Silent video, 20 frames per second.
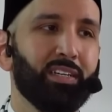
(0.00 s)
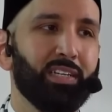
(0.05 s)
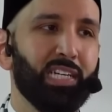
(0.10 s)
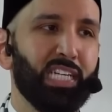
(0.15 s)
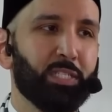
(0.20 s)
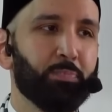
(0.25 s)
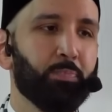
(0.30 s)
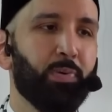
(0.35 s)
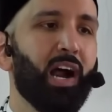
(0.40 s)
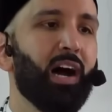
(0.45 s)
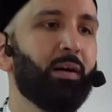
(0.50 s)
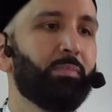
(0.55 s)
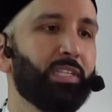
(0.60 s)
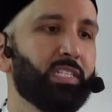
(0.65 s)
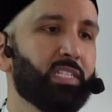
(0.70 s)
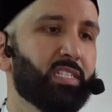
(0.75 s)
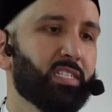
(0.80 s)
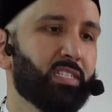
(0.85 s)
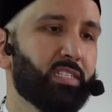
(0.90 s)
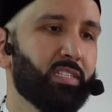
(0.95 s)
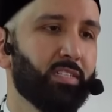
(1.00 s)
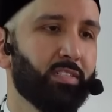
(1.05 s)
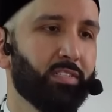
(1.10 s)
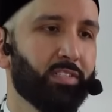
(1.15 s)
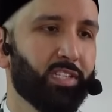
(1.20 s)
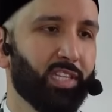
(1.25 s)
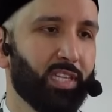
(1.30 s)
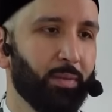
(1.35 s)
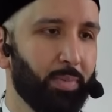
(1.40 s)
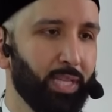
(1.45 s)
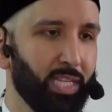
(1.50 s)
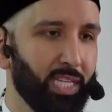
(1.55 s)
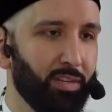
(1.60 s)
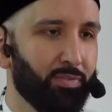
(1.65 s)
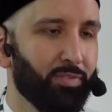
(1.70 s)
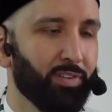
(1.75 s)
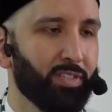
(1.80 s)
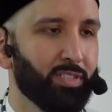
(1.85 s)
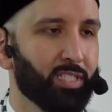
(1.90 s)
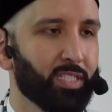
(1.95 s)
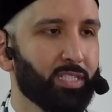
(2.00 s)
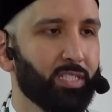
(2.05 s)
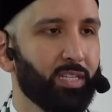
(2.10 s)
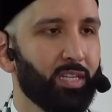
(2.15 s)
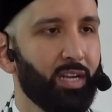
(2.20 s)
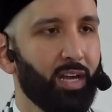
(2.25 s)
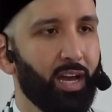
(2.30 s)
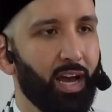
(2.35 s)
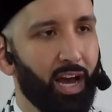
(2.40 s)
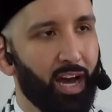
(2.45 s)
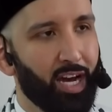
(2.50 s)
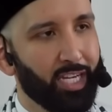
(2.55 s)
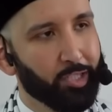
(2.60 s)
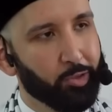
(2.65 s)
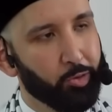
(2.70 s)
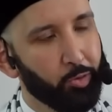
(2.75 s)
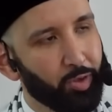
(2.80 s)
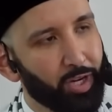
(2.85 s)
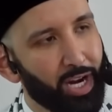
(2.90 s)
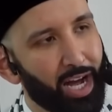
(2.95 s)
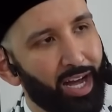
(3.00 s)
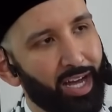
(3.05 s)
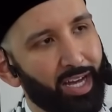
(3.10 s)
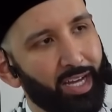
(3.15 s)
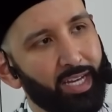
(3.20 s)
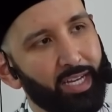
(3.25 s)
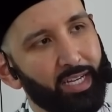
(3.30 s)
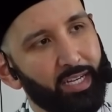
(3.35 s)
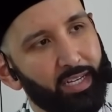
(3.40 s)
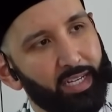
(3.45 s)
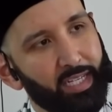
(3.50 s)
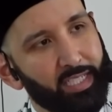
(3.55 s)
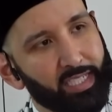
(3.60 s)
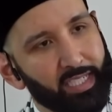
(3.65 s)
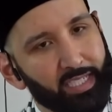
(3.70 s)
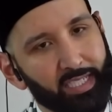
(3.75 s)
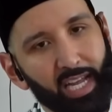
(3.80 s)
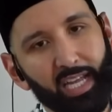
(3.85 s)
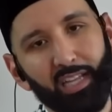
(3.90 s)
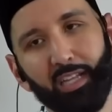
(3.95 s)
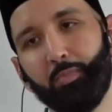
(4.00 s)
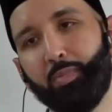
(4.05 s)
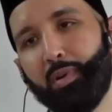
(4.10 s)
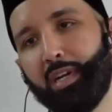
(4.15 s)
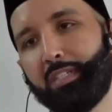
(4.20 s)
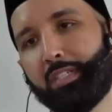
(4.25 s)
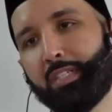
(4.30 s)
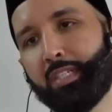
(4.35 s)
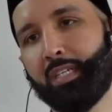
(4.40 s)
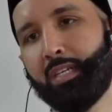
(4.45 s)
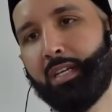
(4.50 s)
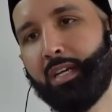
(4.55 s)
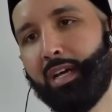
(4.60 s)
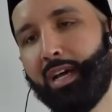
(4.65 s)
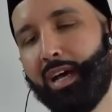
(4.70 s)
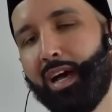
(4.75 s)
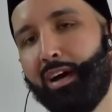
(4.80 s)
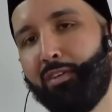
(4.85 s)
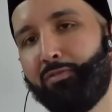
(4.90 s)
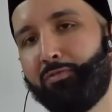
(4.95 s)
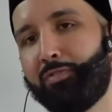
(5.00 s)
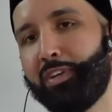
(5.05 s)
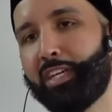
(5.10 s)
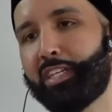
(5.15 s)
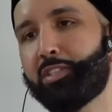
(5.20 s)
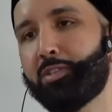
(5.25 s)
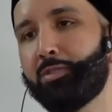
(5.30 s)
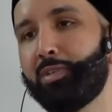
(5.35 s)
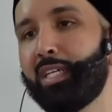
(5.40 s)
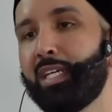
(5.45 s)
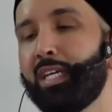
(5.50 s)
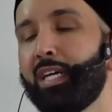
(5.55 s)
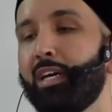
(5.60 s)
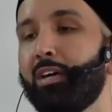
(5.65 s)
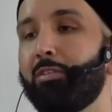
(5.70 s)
is promised to the believers. Ashura is a celebration of victory.